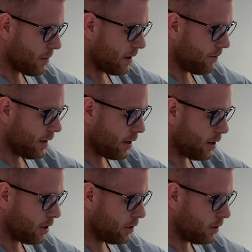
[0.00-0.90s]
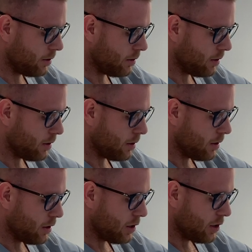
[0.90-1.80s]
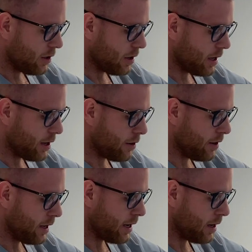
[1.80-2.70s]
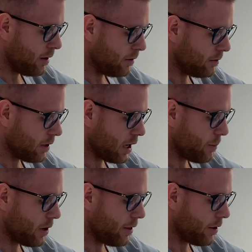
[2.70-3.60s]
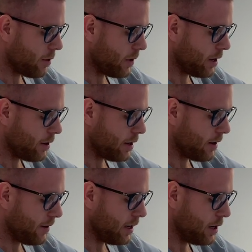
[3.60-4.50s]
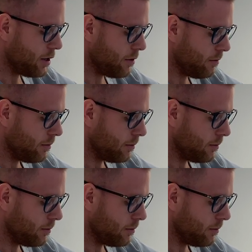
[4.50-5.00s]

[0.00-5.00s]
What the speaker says: my fingers under there. You can put a third one under there if I need to.